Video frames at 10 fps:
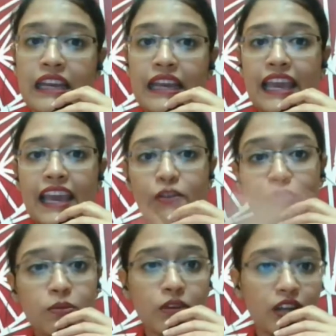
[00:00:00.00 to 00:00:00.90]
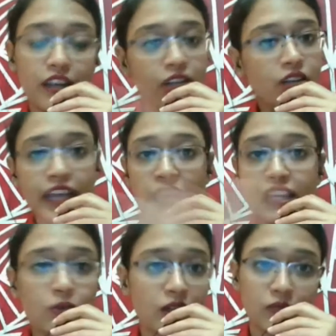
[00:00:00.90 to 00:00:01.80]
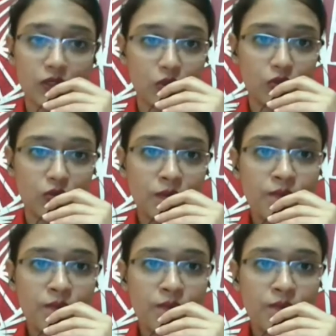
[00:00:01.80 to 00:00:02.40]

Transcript: everybody, anyone will go through.